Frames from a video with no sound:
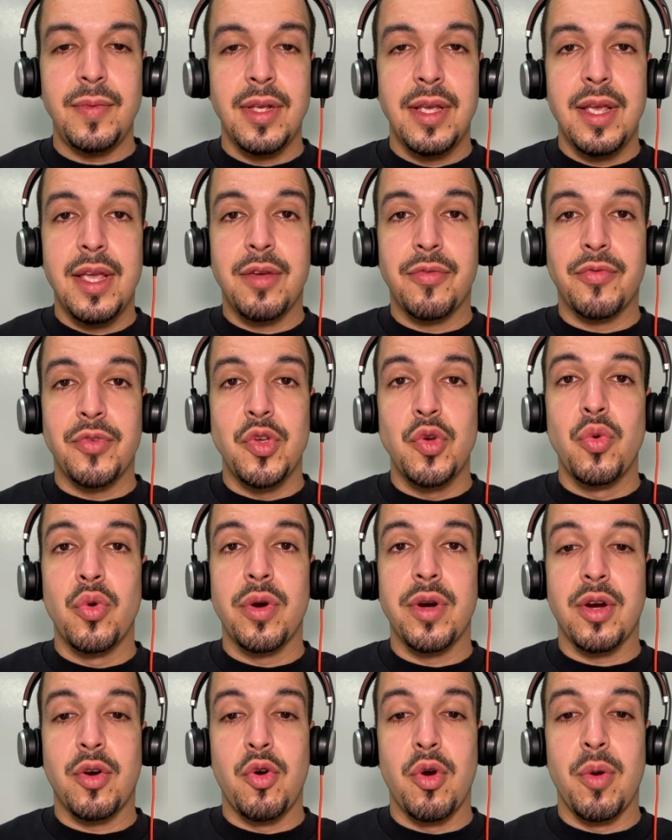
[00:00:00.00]
if you
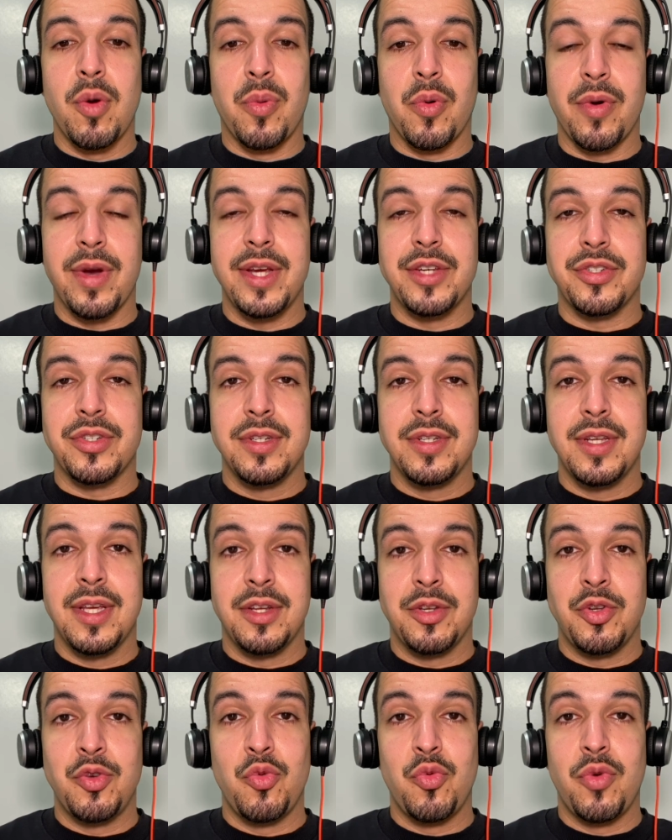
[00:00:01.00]
were a corporation
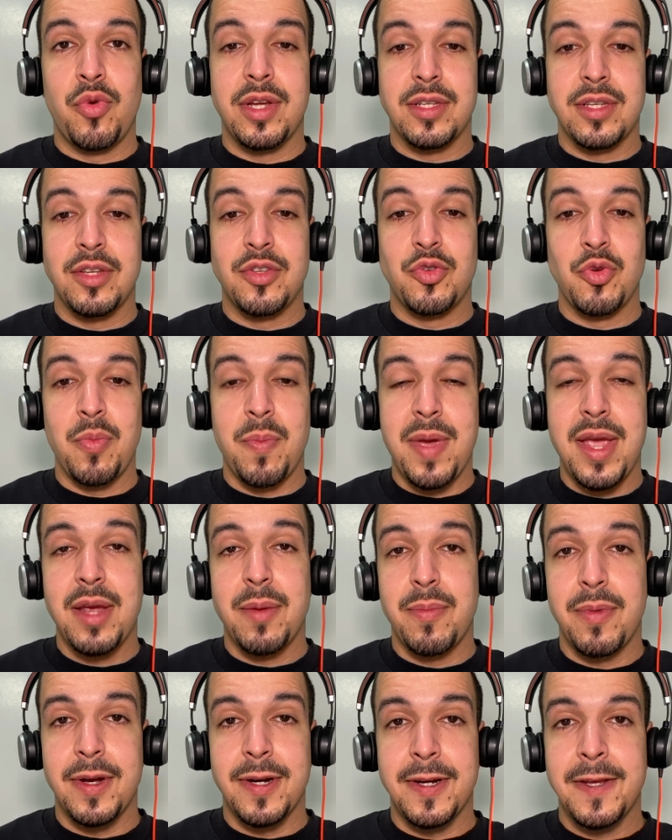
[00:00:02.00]
and you wanted to
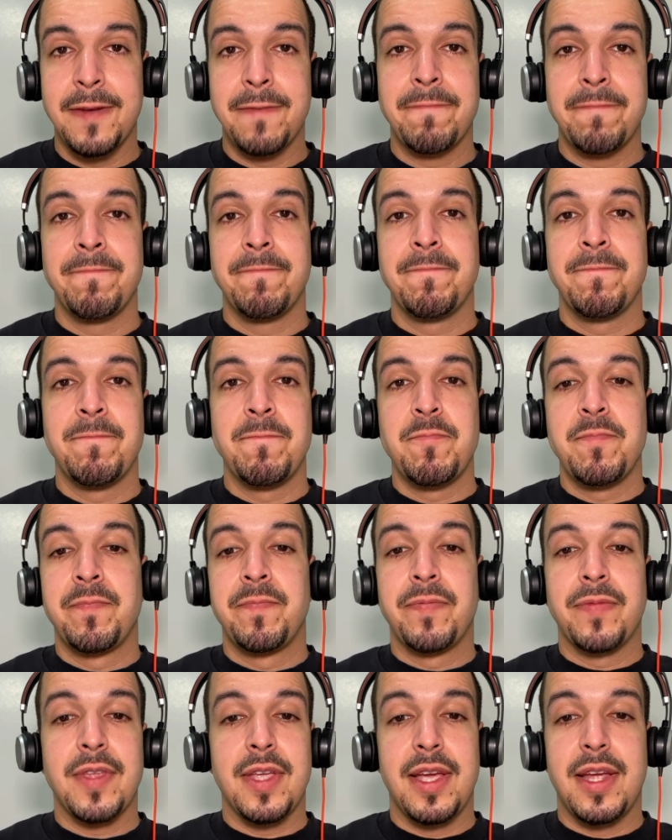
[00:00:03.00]
make money,
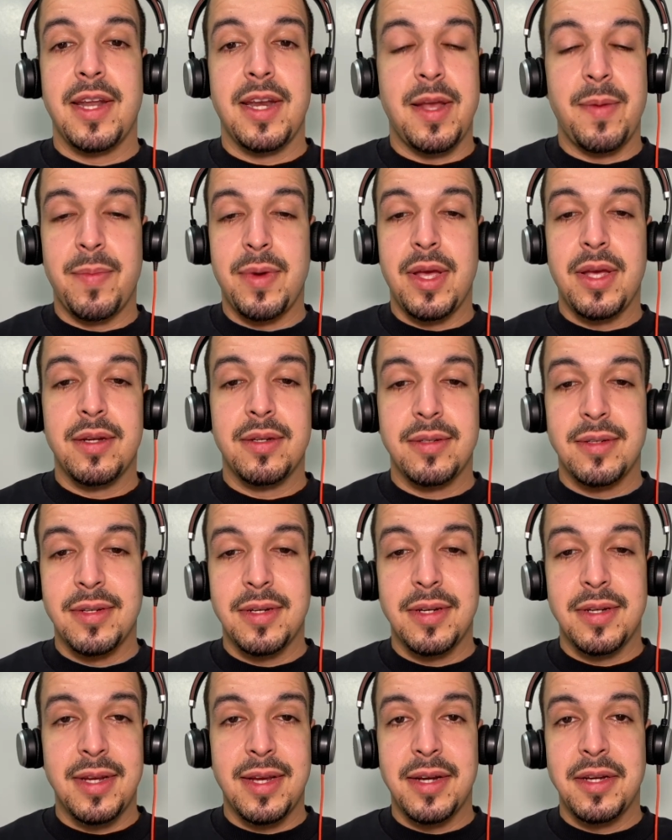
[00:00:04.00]
and I'm not
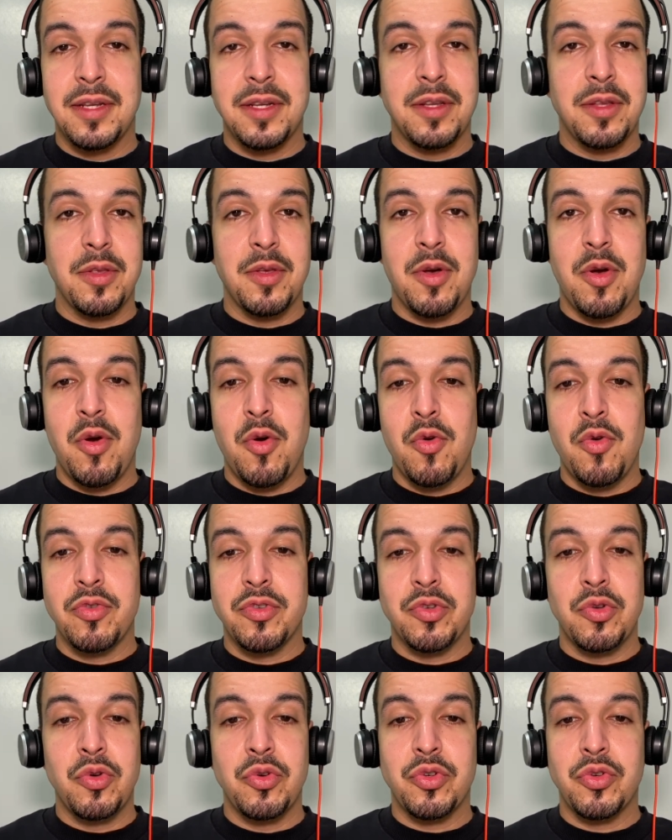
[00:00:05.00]
going to get into the whole
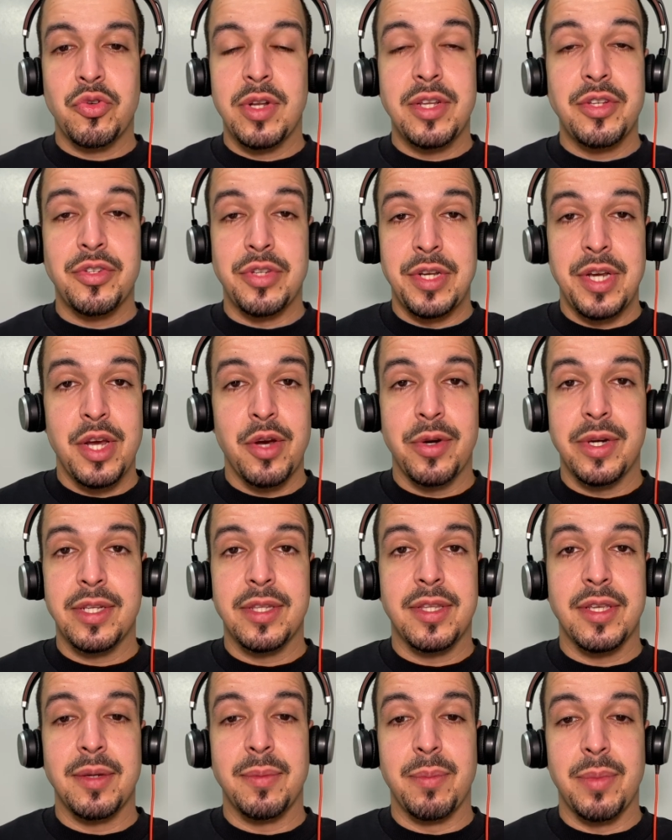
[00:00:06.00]
social engineering
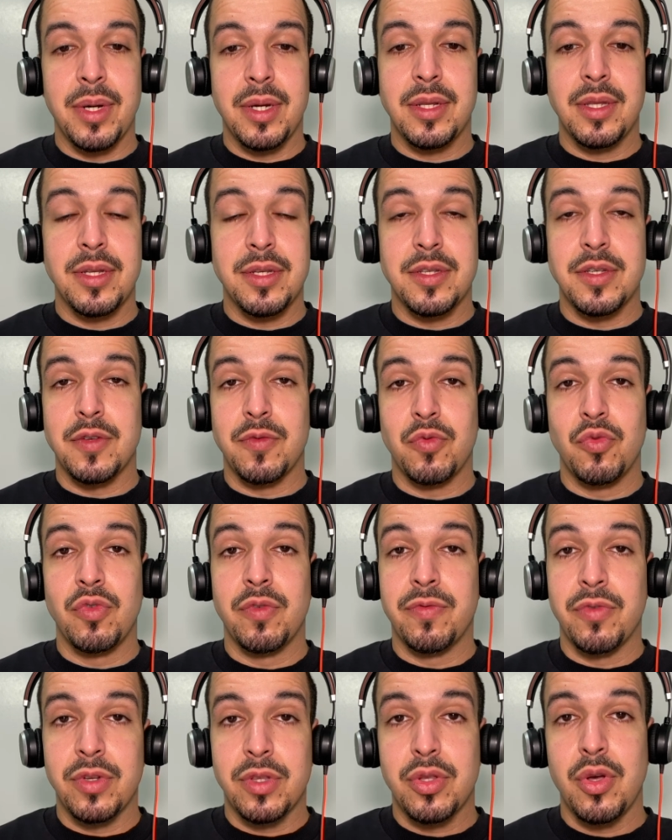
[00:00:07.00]
thing, but this is food
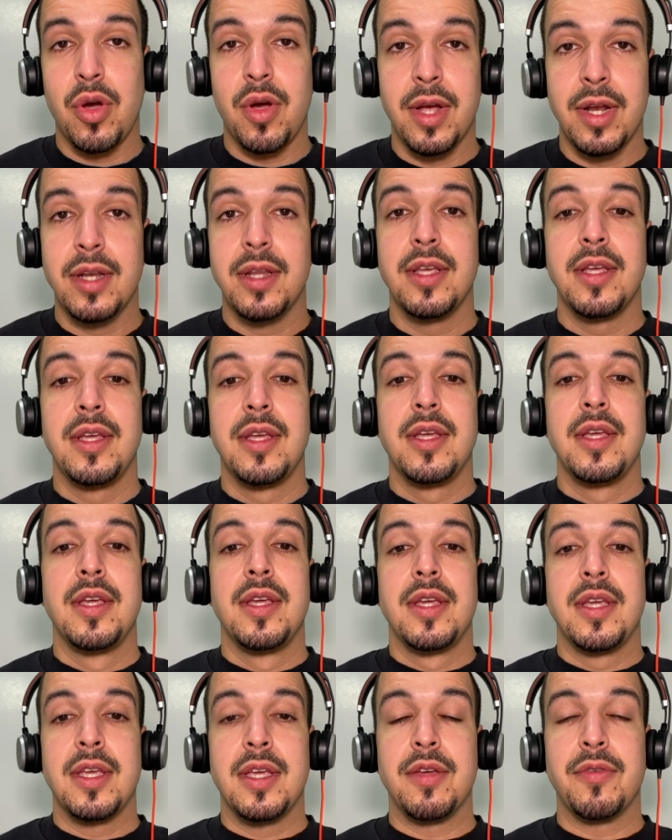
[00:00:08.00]
for thought.
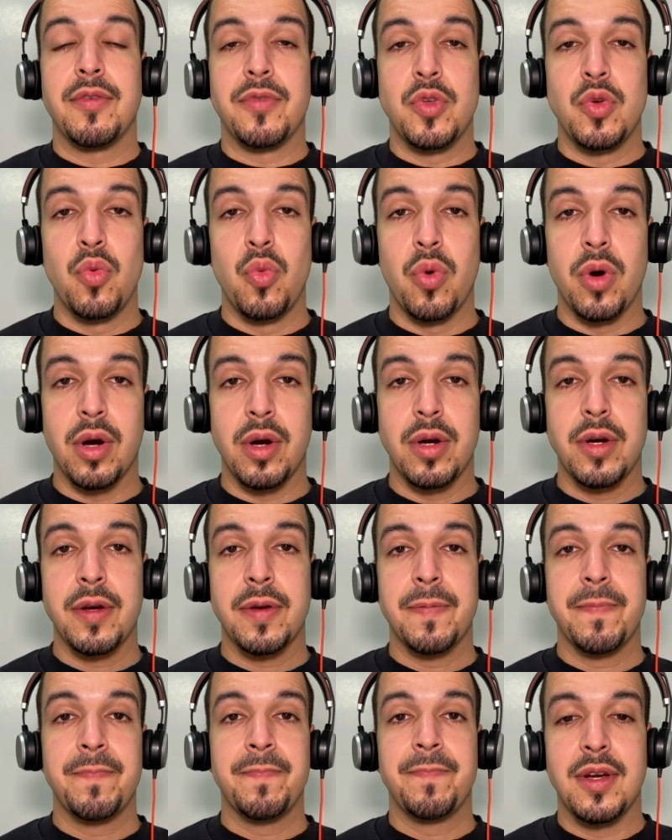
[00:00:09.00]
If you were
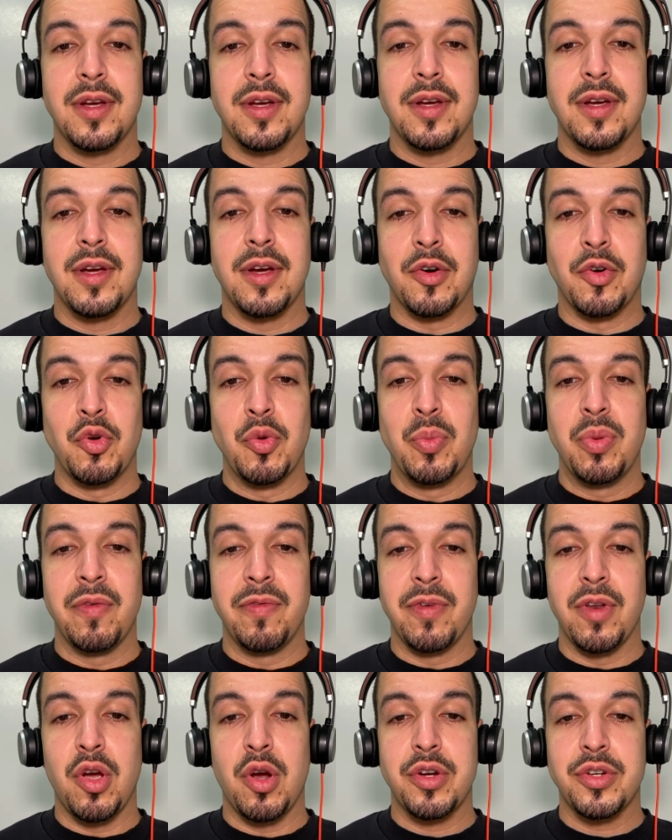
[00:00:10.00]
a group of
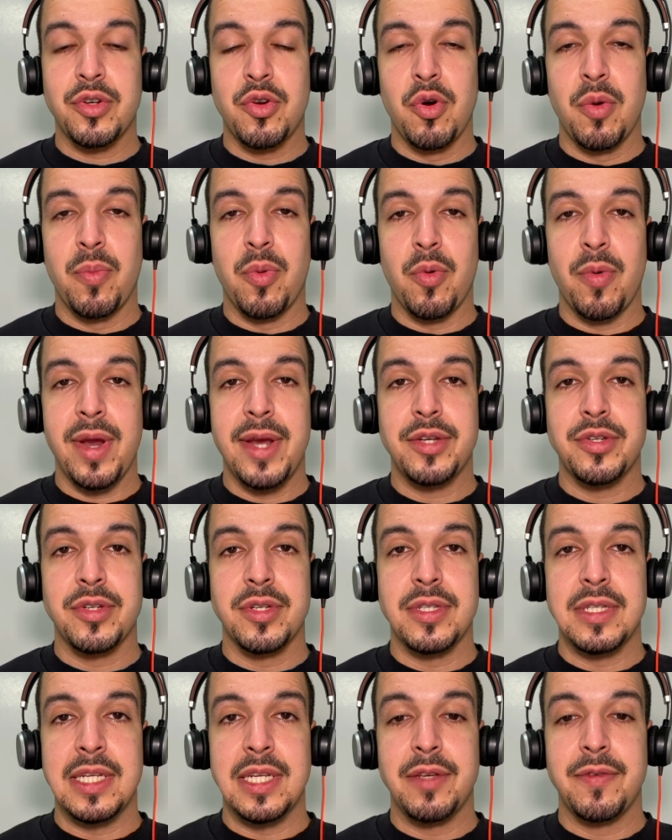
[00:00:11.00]
large
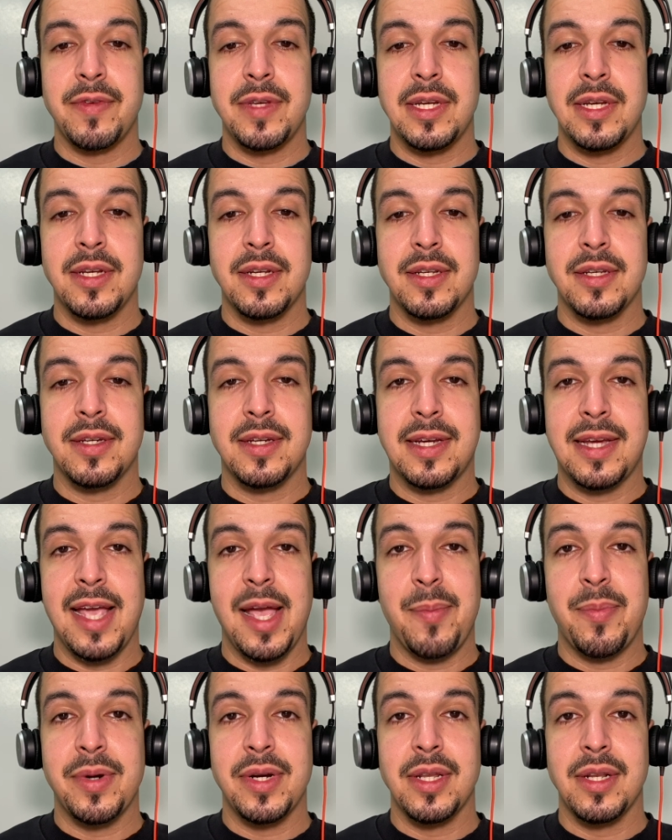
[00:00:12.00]
corporations living in a
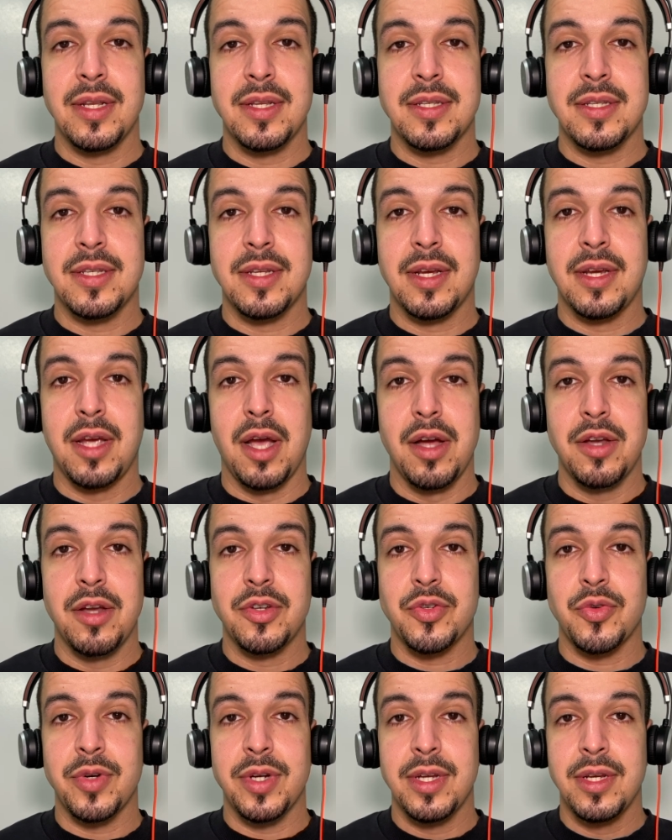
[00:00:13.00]
capitalistic
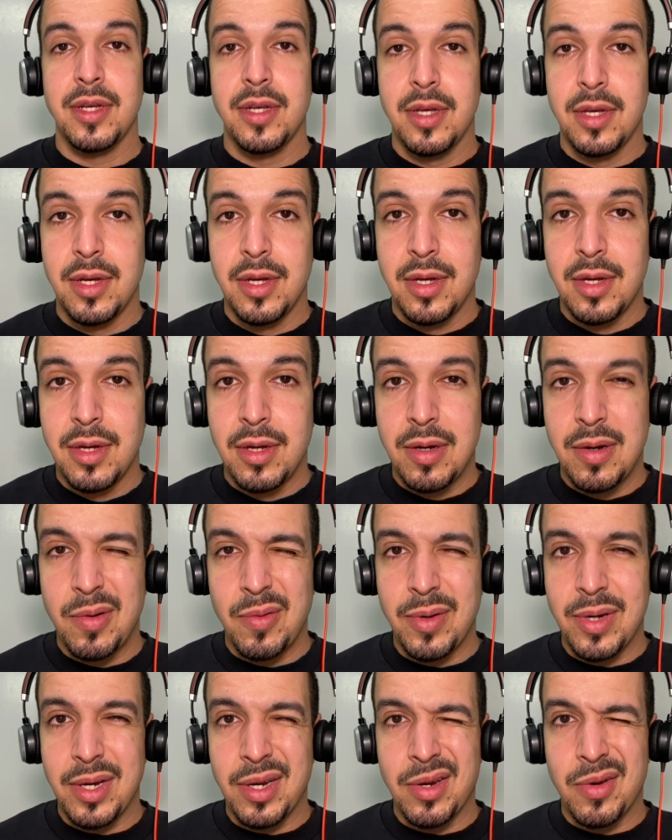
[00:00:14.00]
country,
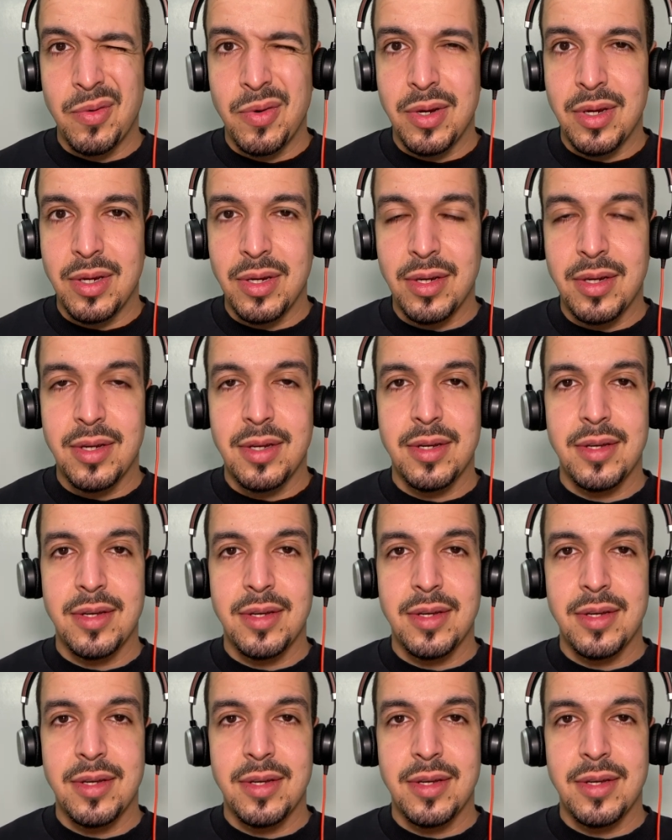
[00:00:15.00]
wink, wink,